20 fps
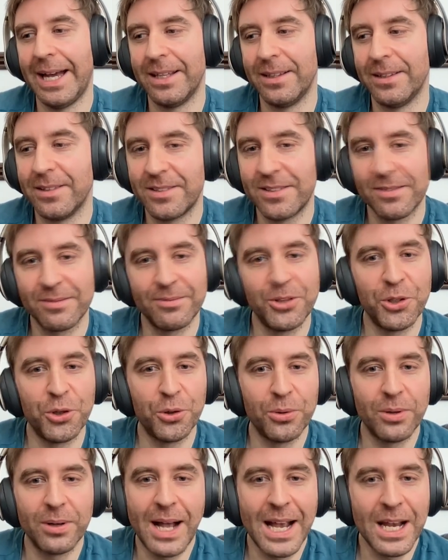And,
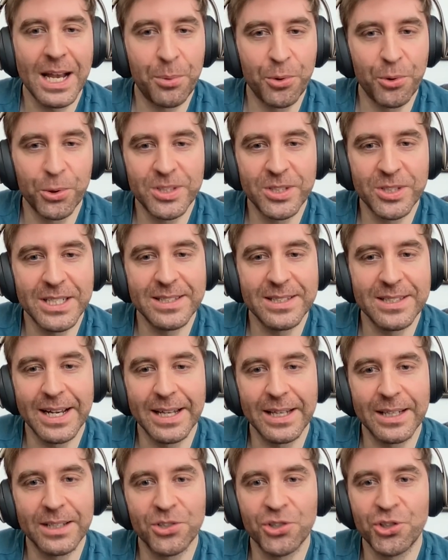you know, a high
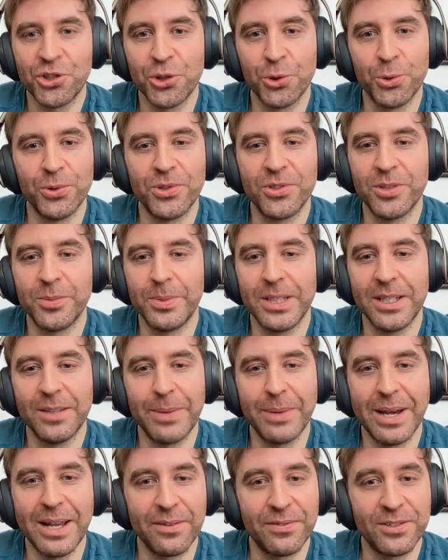protein diet is shown
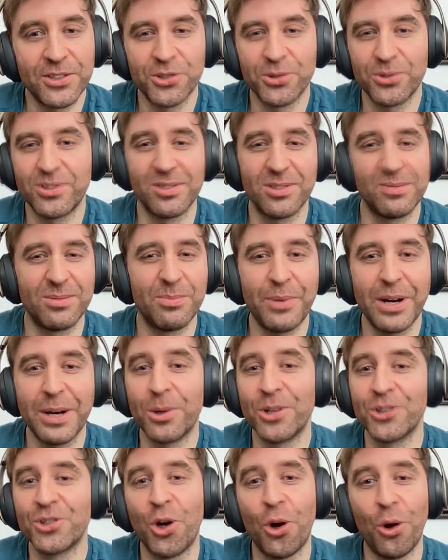to be beneficial
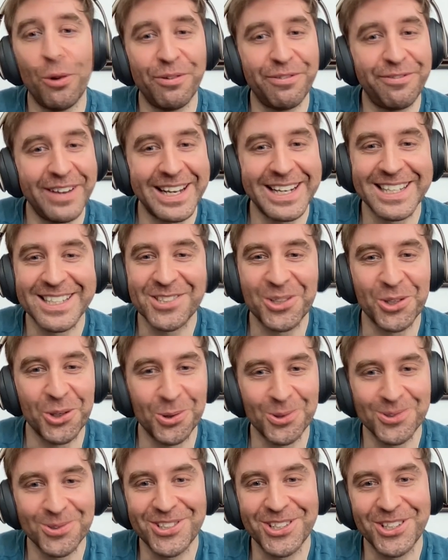to pretty much all
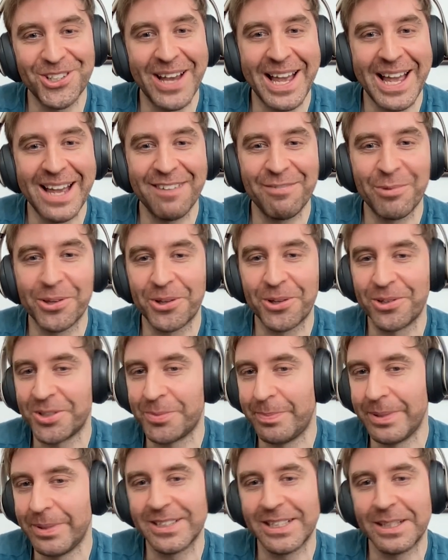fitness goals that you have,
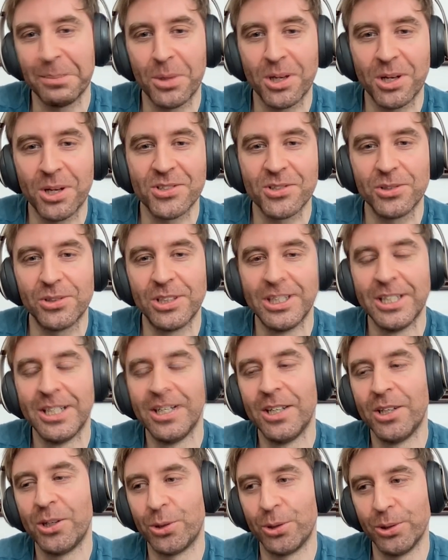whether it's building
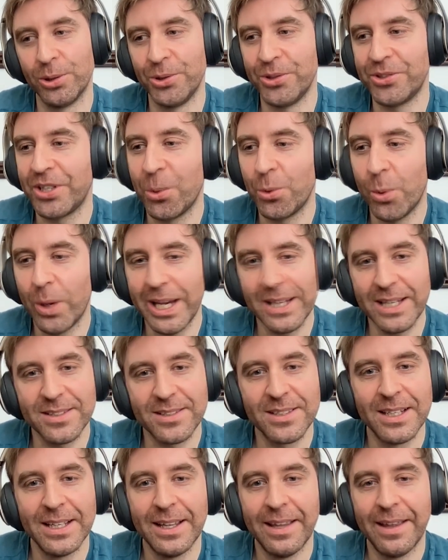muscle or losing
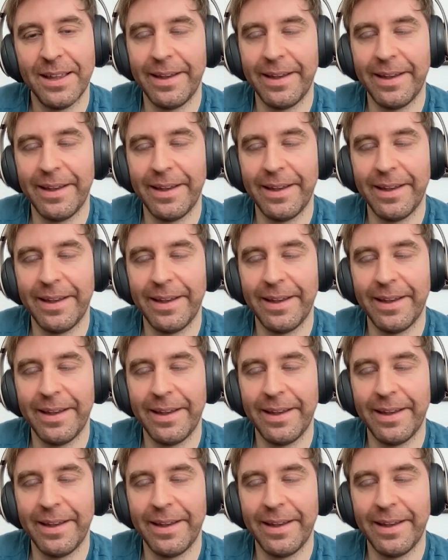weight.